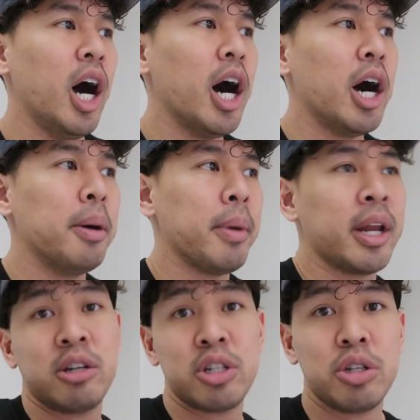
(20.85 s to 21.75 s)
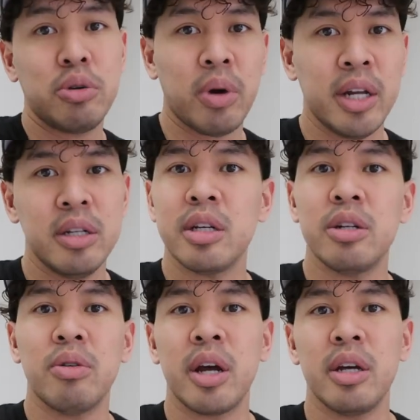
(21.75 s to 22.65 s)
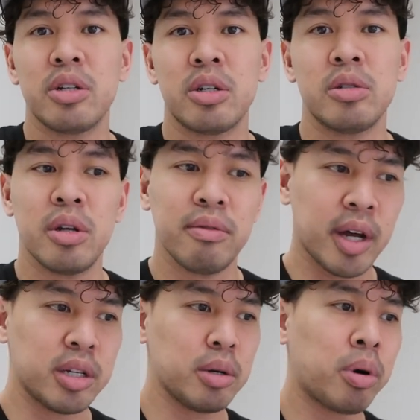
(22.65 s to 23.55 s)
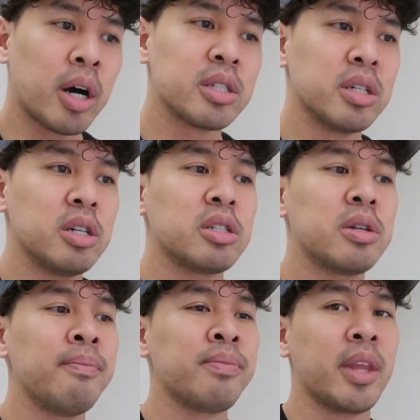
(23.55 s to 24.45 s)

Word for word: Um, and I'll tell you what I did, right, in terms of like the process,